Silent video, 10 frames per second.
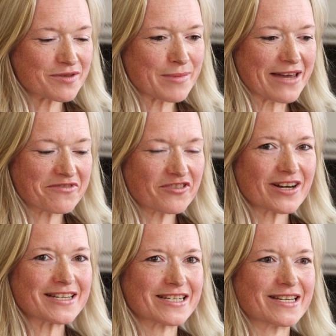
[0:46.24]
The main
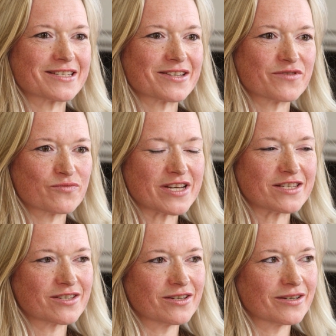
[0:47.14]
findings of the
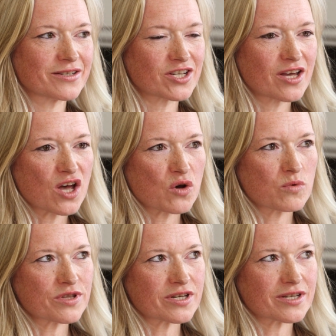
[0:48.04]
research
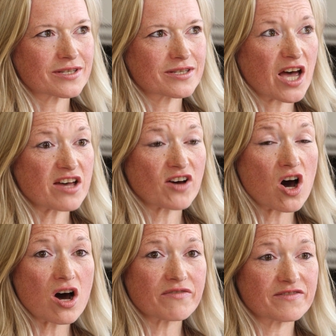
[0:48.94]
were that over
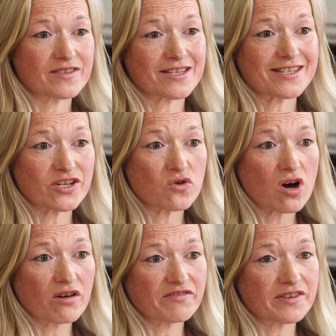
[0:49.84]
half of us are still
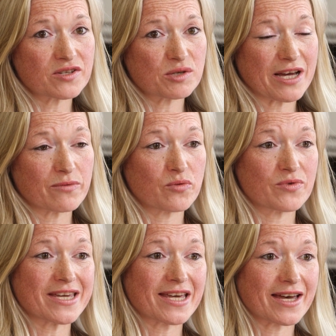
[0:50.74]
confused about what
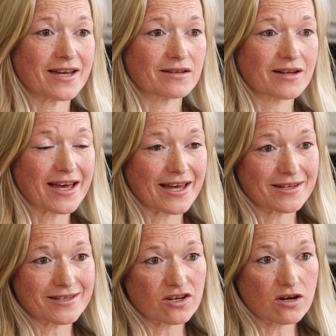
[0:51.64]
we can
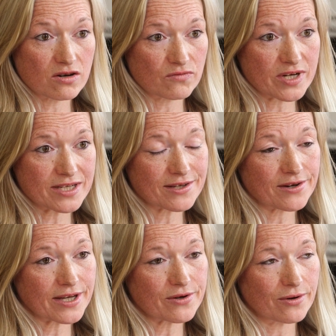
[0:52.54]
and can't
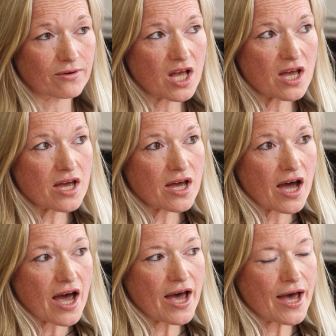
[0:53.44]
recycle.
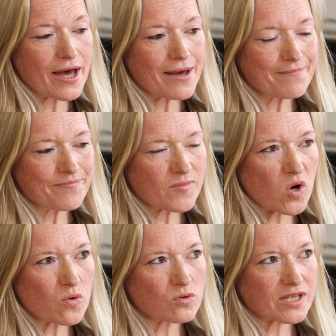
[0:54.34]

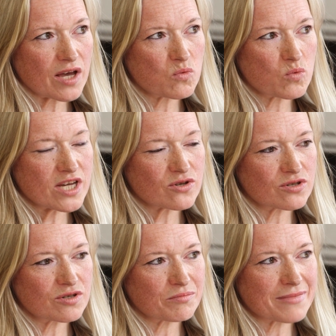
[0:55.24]
Also, we
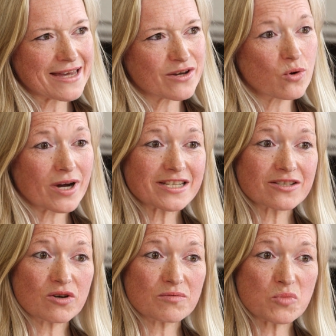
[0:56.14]
could make quite
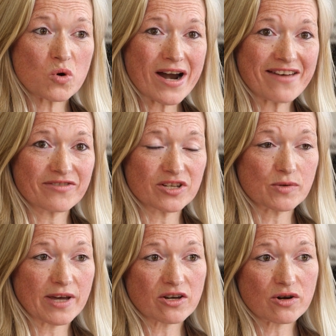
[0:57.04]
a lot more effort
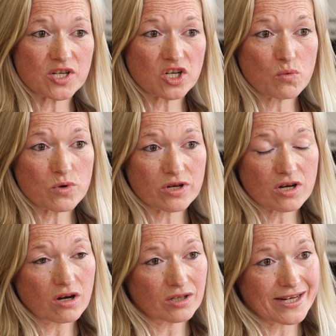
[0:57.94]
to encourage our
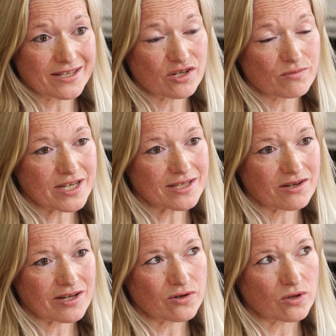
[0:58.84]
work colleagues to
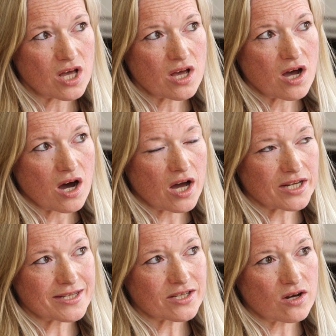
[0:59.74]
recycle.
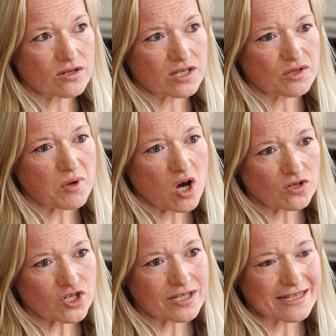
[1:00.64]
And on a
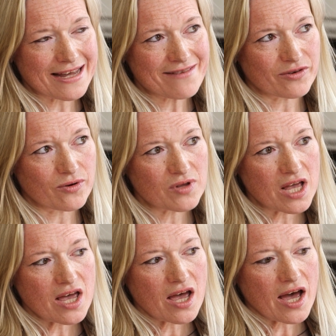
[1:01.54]
subconscious level,
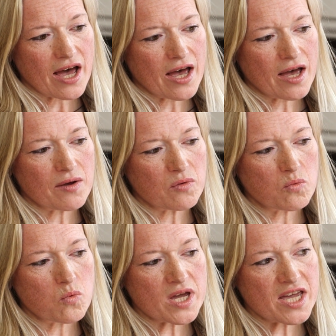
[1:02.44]

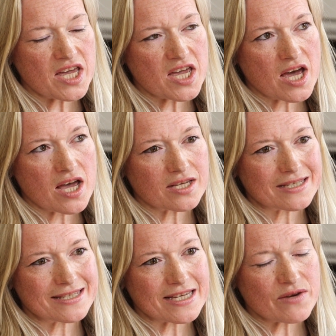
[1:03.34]
we
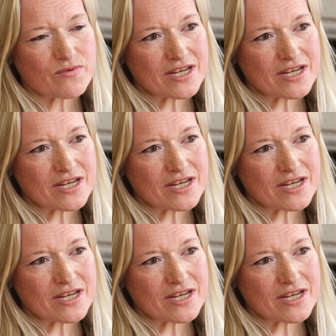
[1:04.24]
see